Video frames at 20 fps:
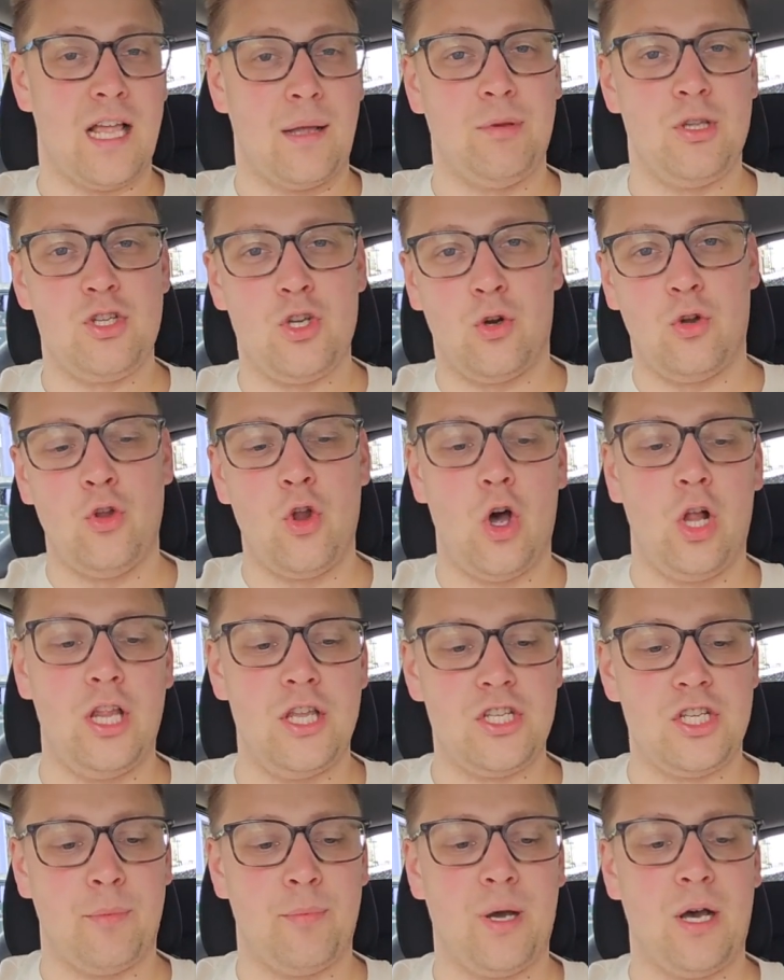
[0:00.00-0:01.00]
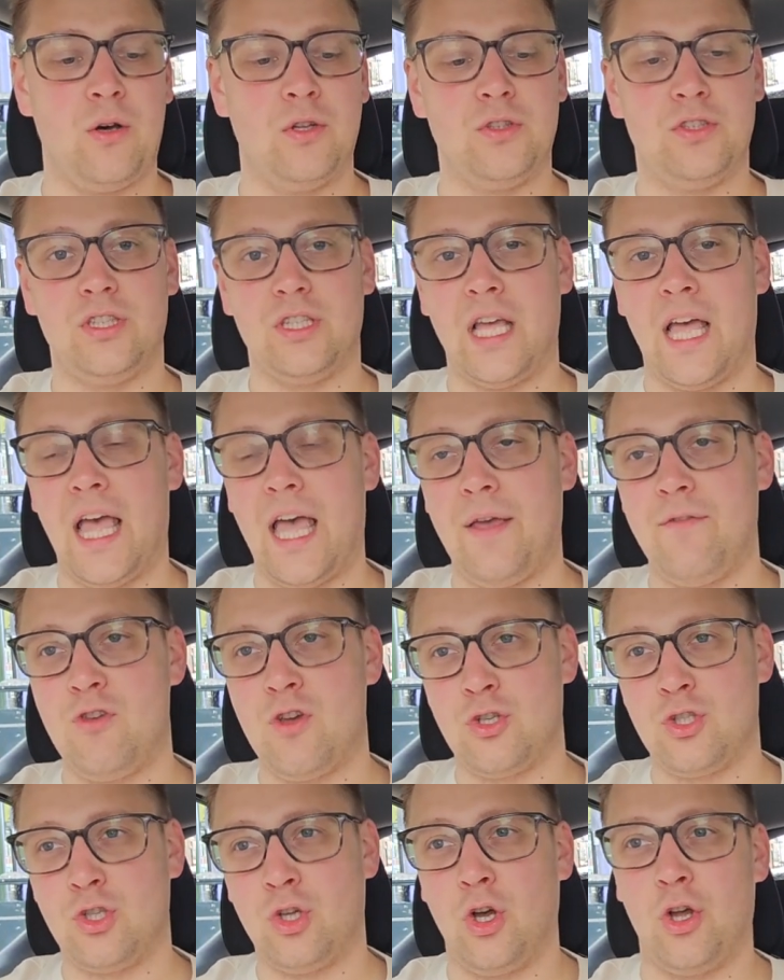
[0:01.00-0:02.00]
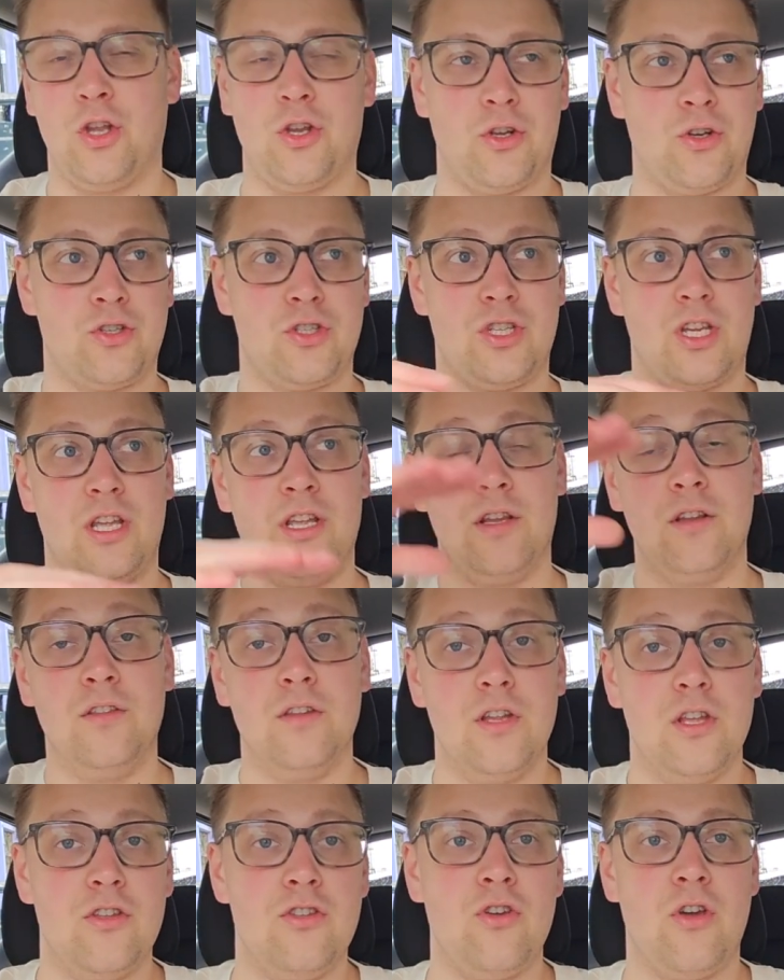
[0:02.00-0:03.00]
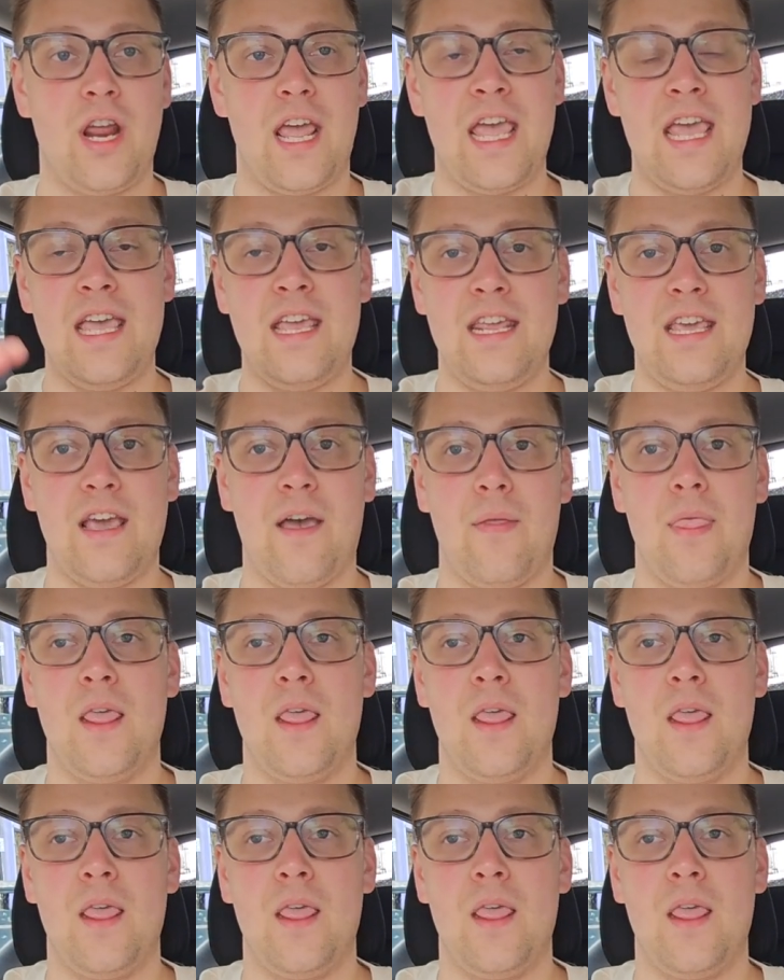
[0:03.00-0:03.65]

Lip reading: your knowledge about your stores in your area.